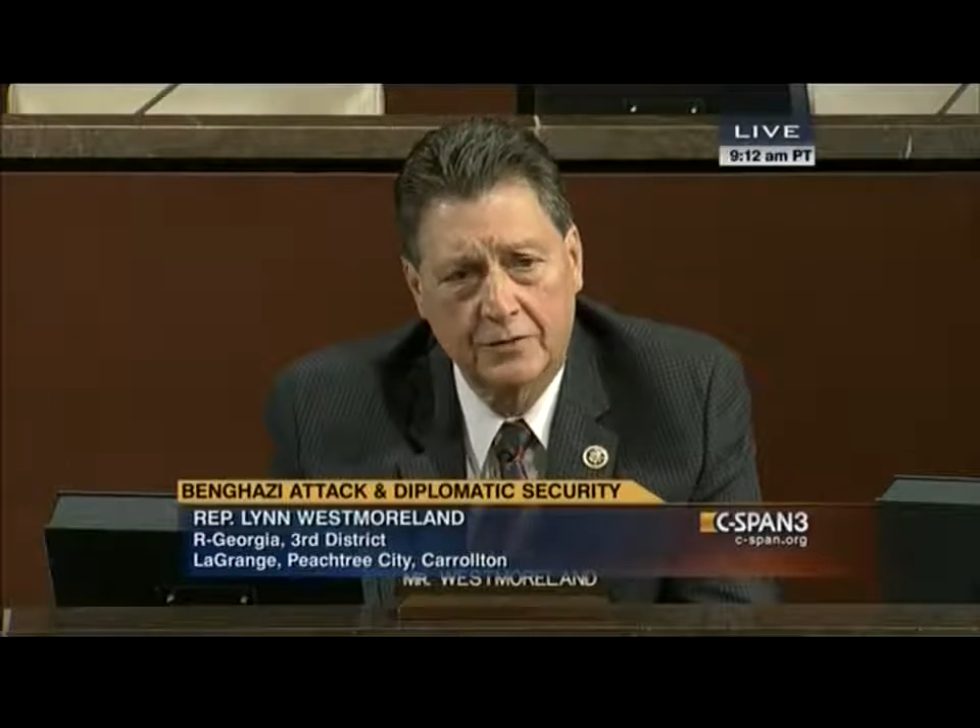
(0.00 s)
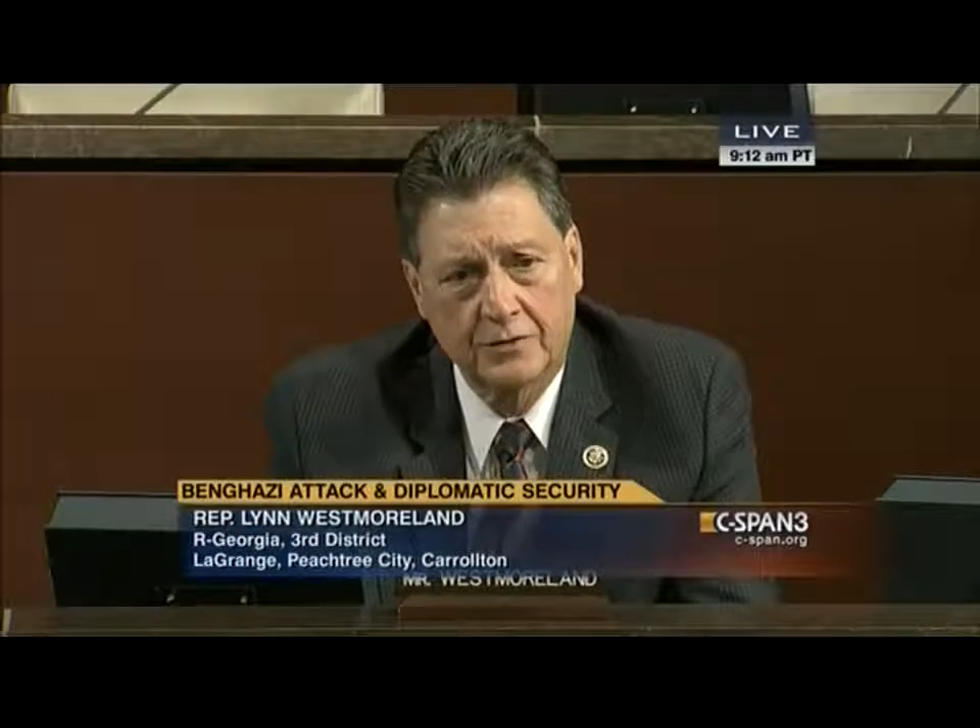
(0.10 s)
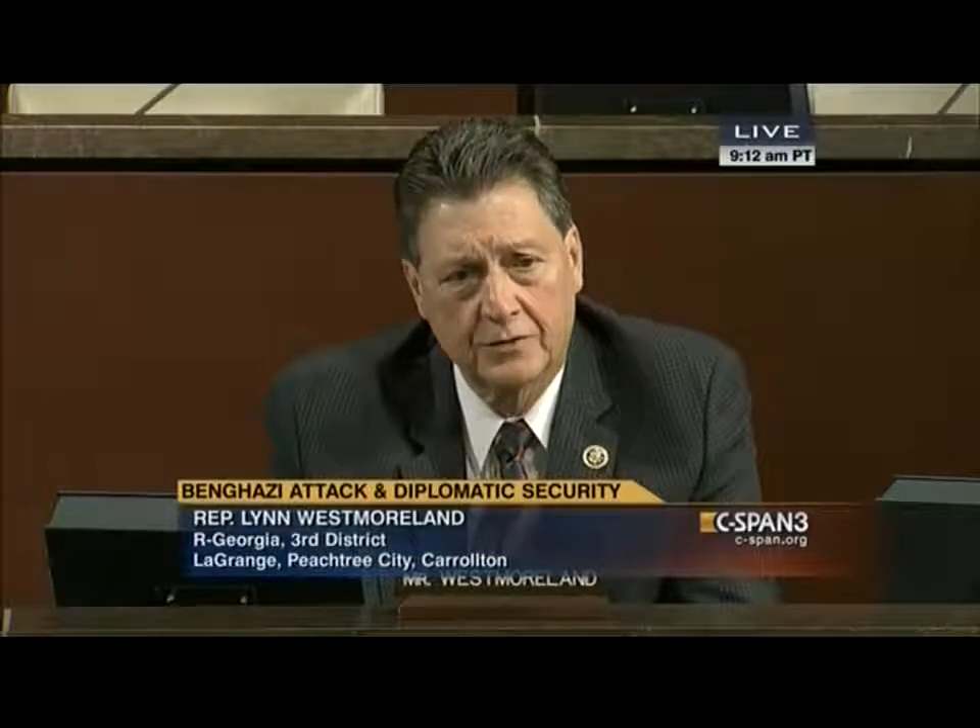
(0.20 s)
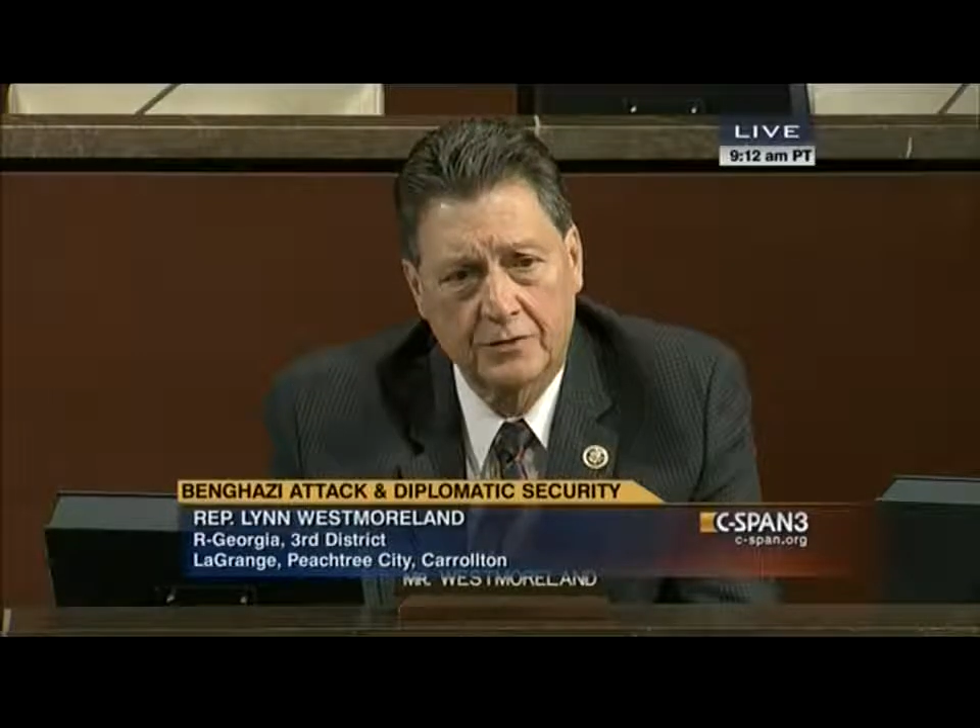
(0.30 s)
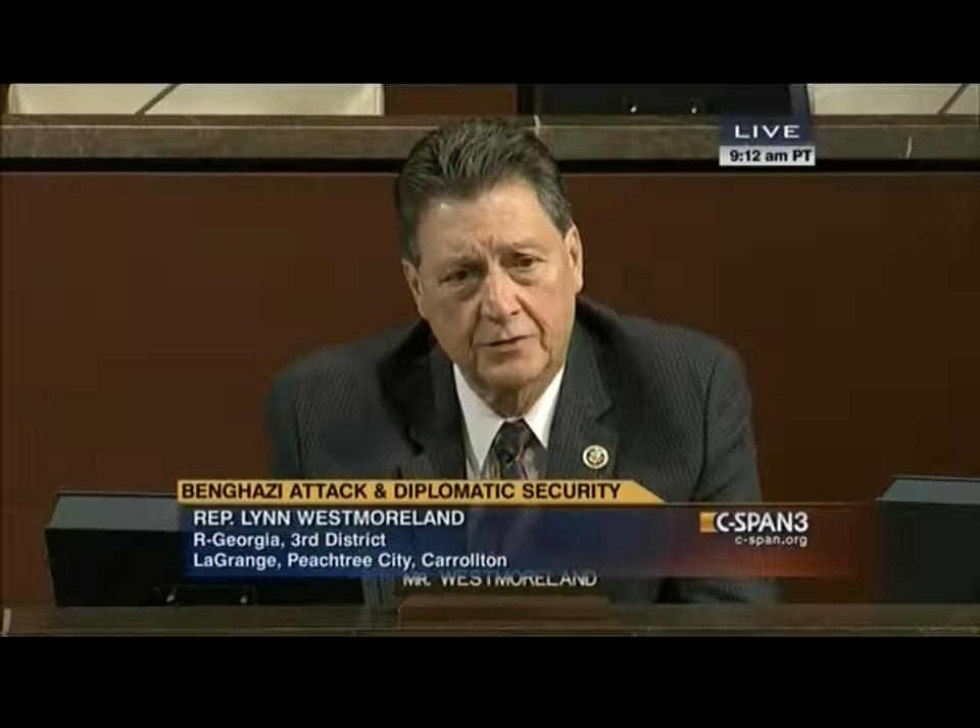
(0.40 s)

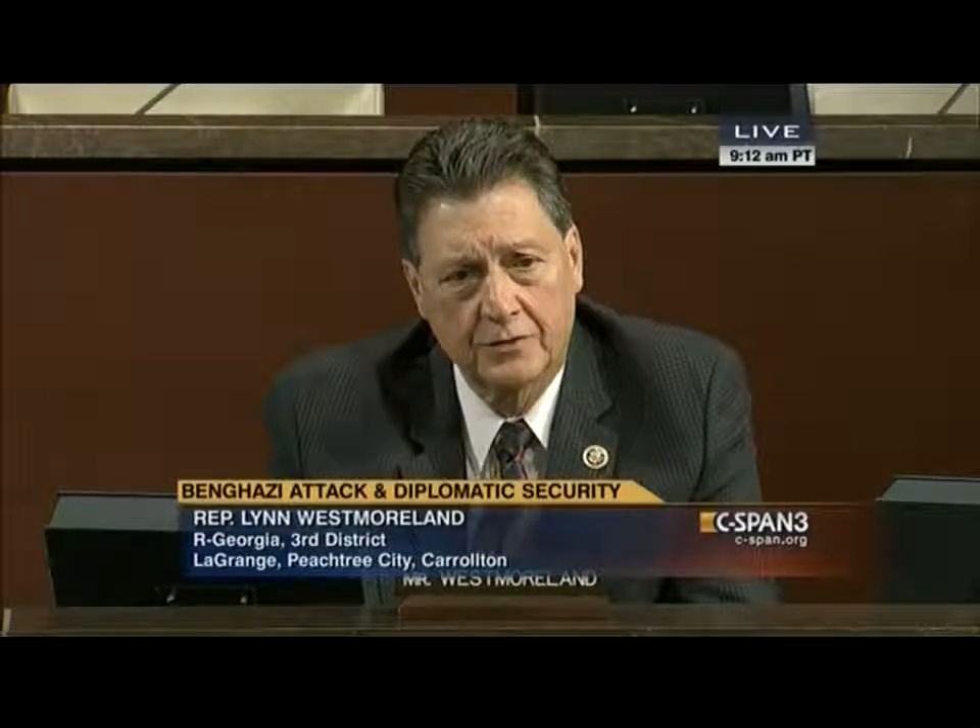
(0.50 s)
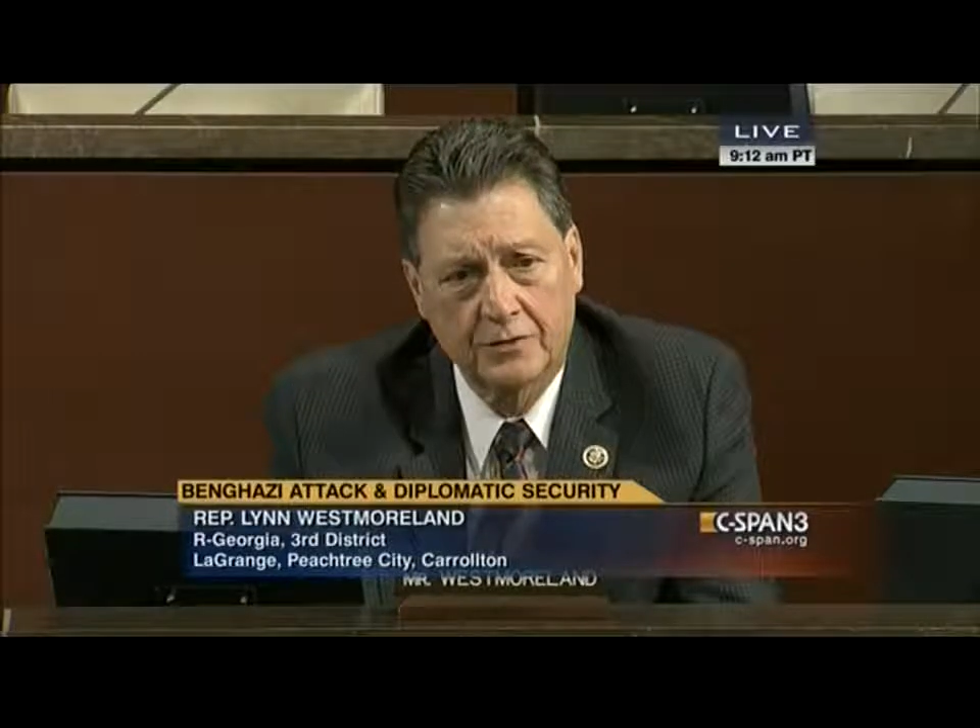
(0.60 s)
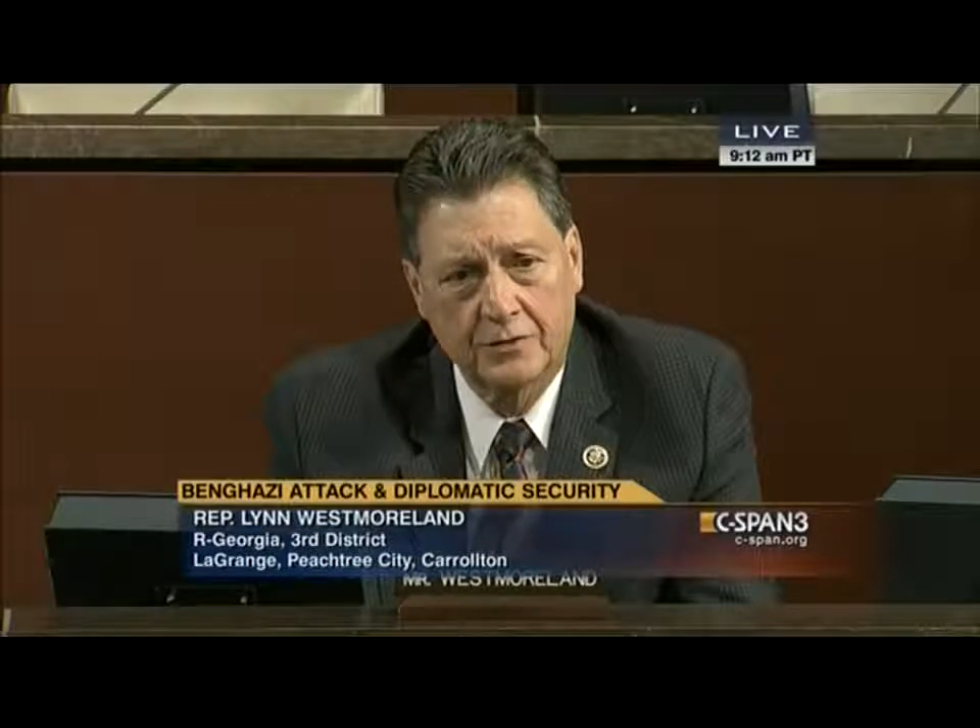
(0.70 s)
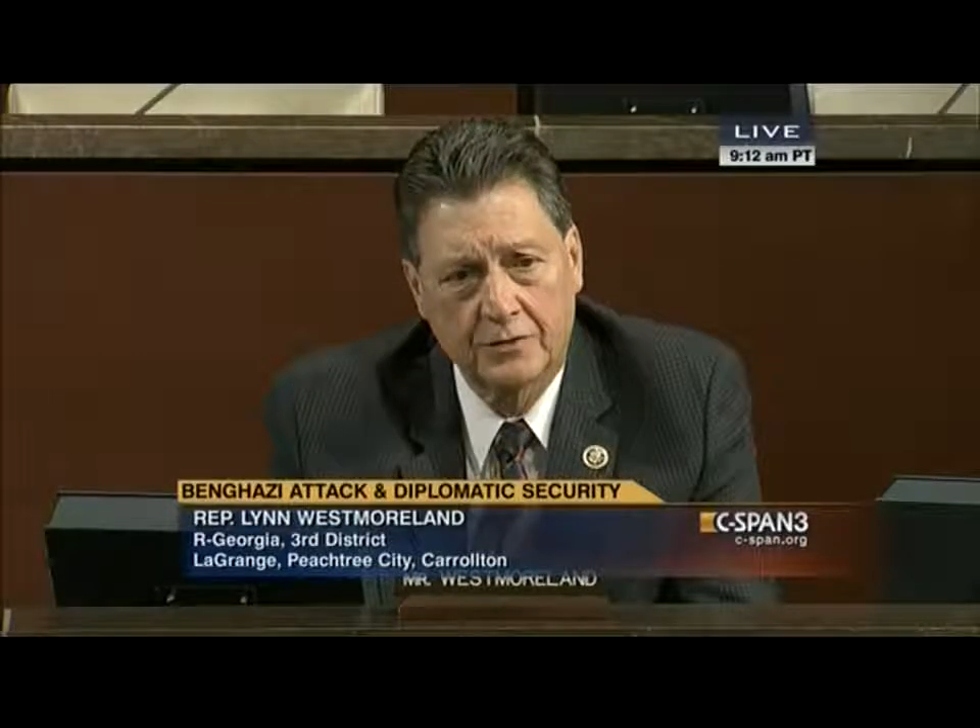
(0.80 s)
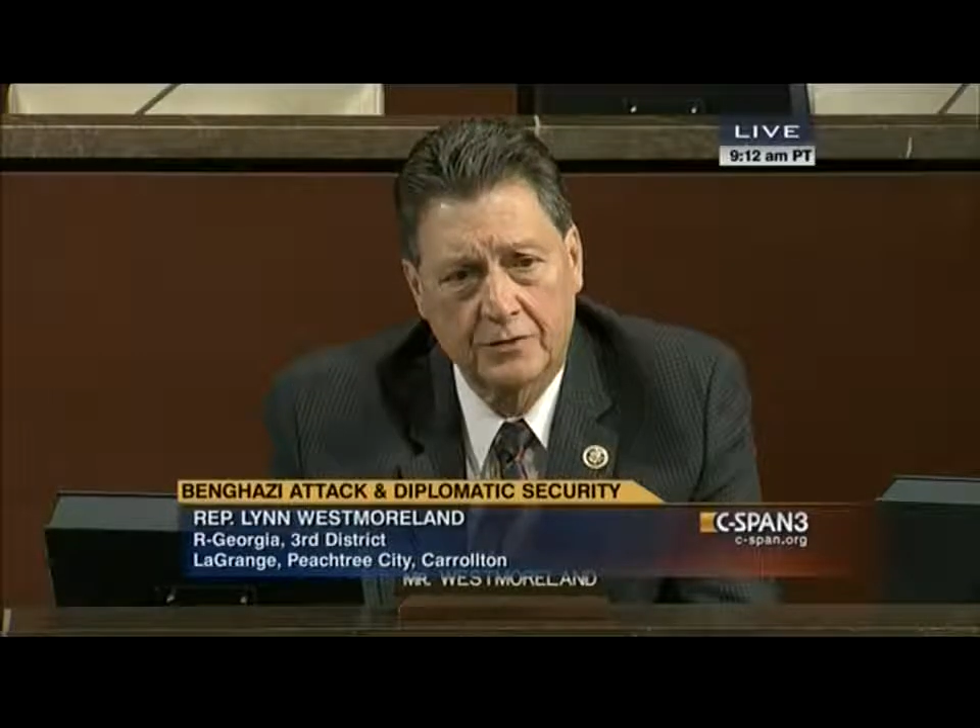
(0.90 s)
Then
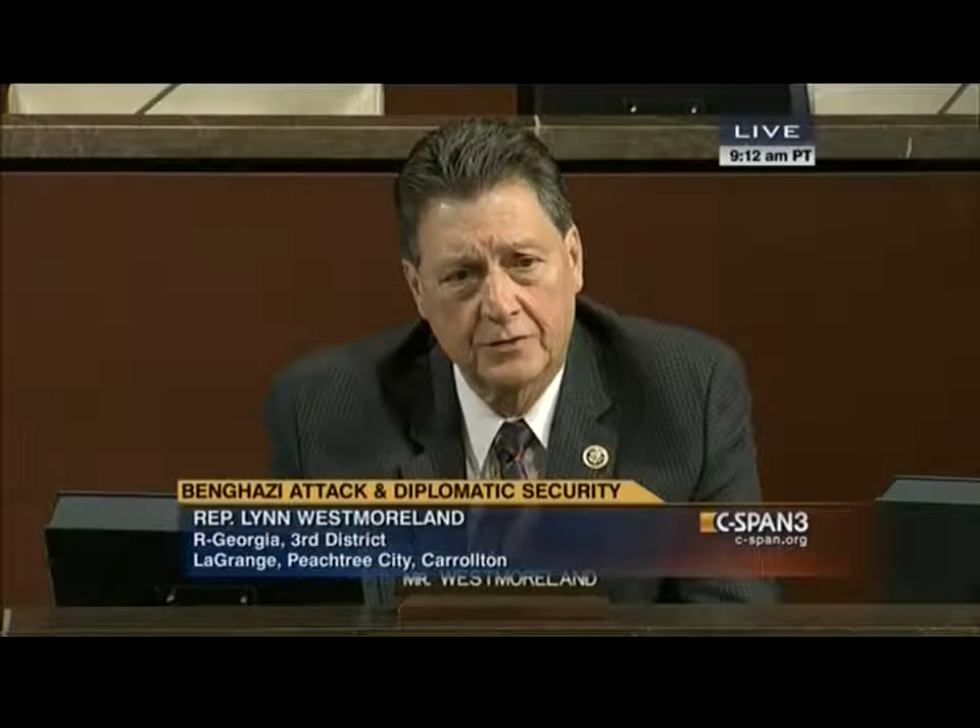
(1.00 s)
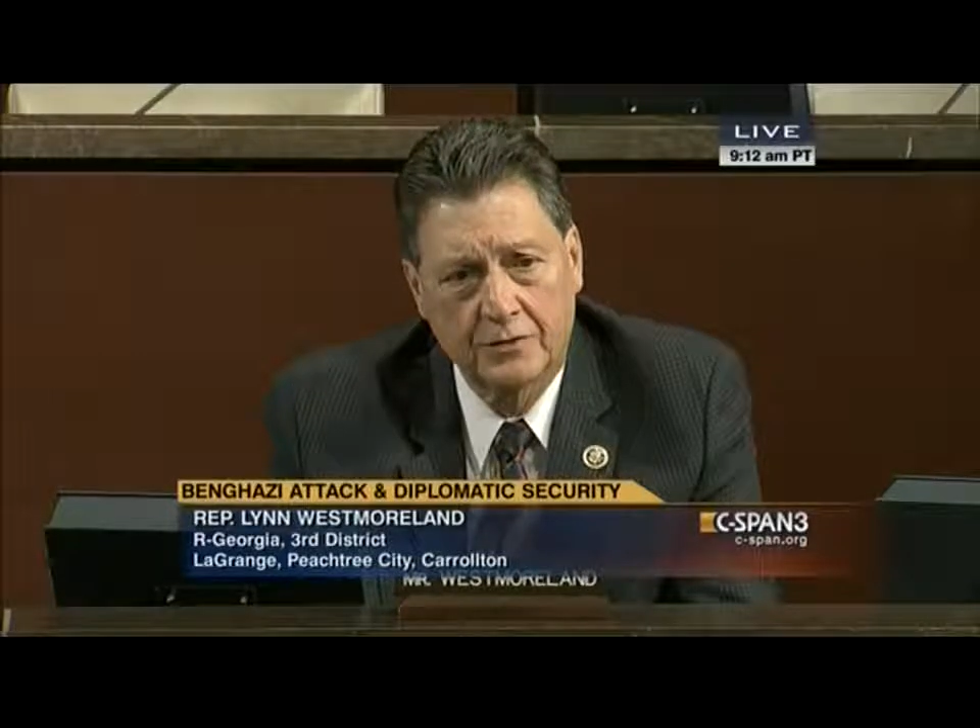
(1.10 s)
once